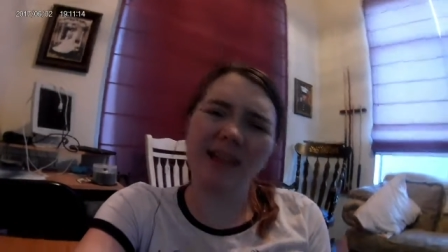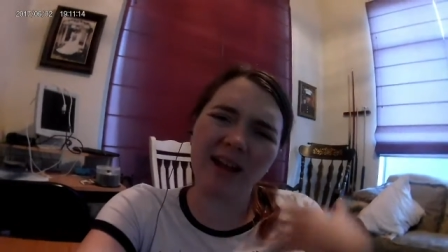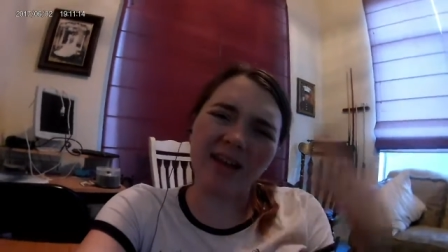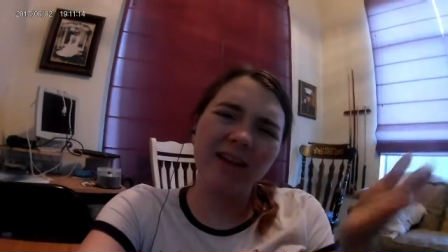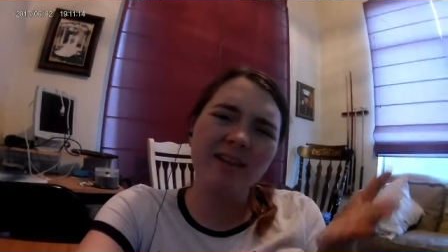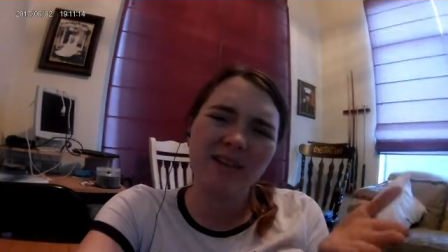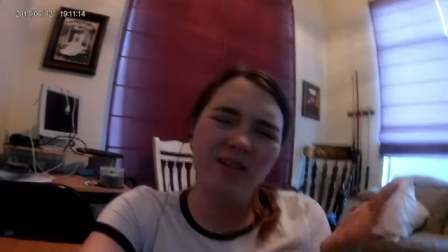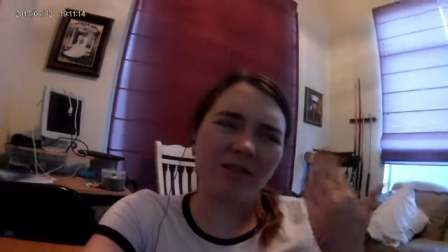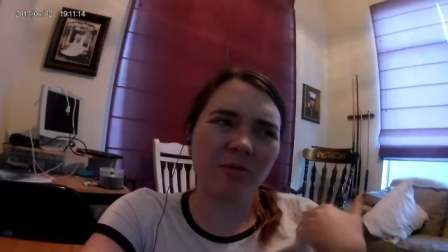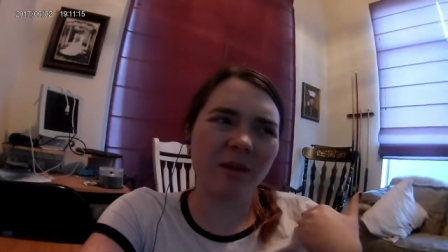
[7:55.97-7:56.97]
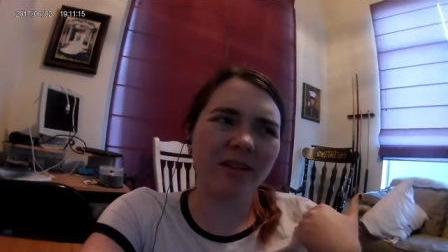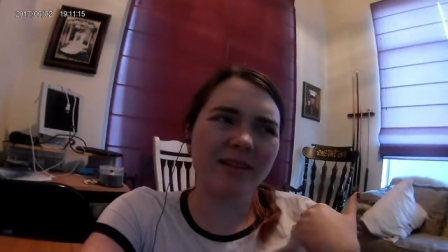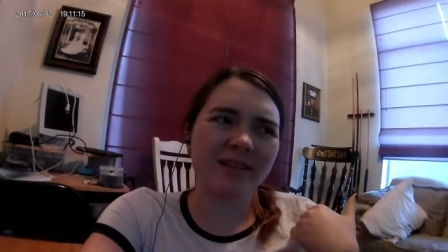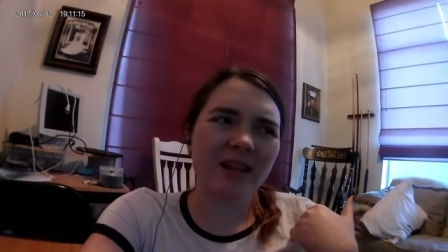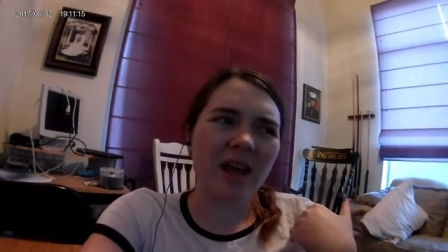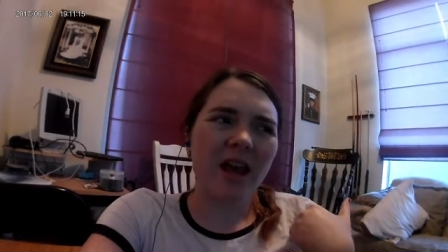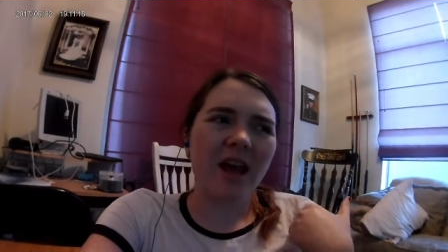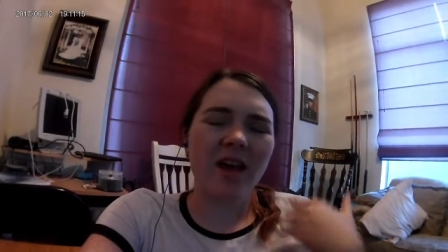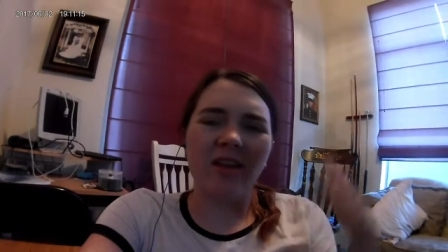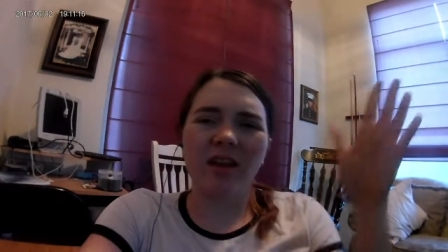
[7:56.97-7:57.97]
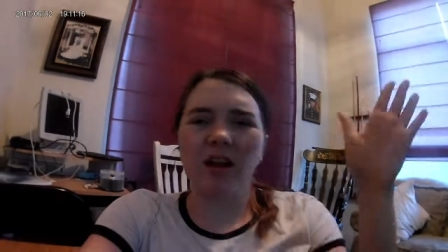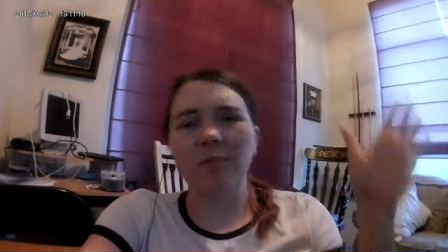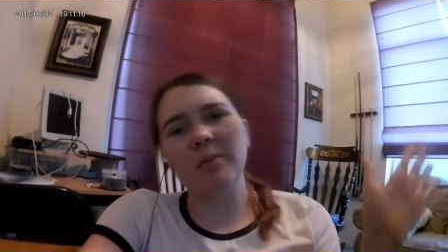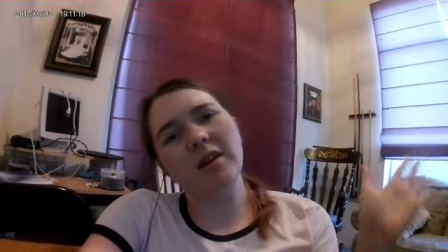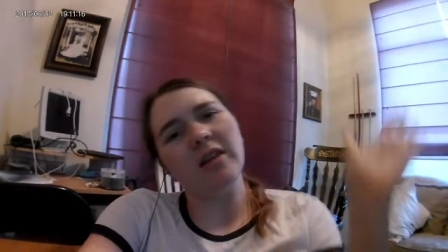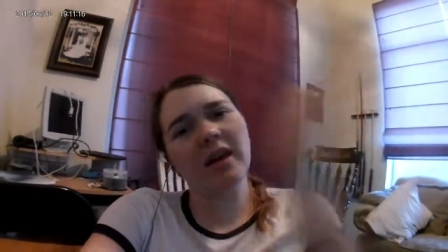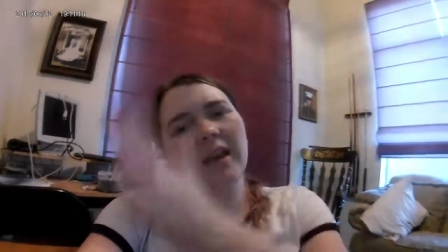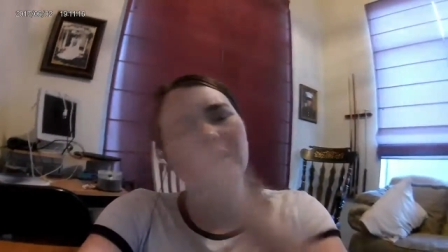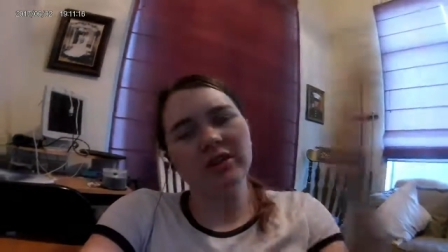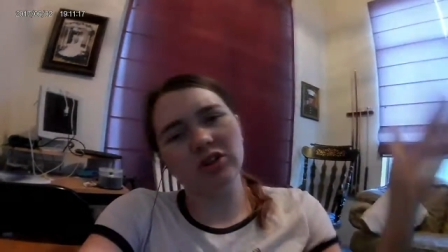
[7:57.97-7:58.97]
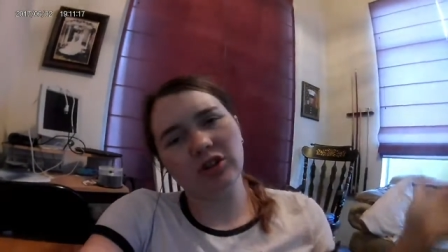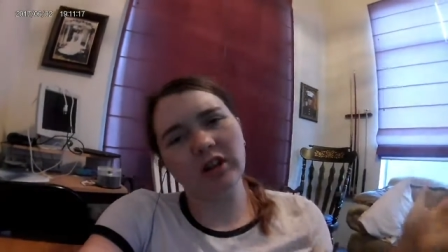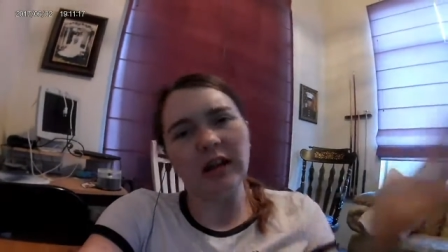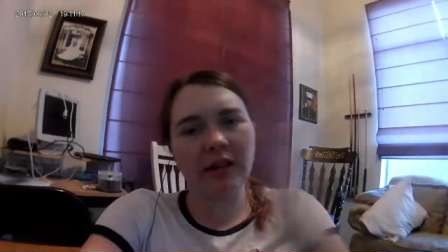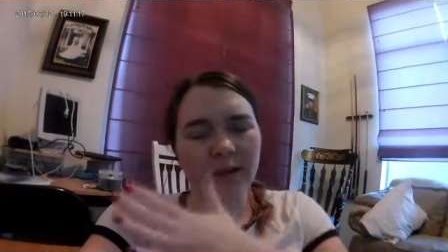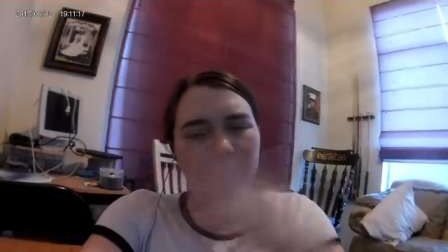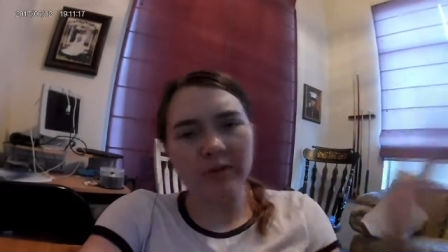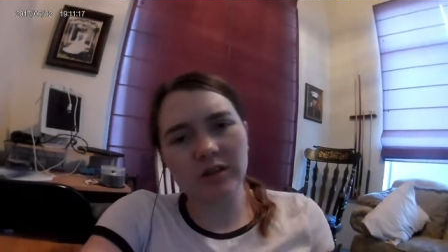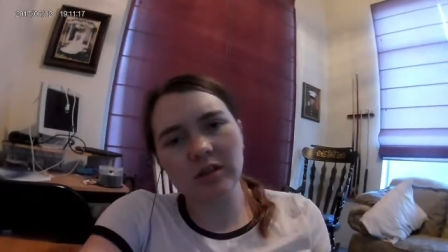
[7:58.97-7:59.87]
I like telling you about this, and then me like inserting clips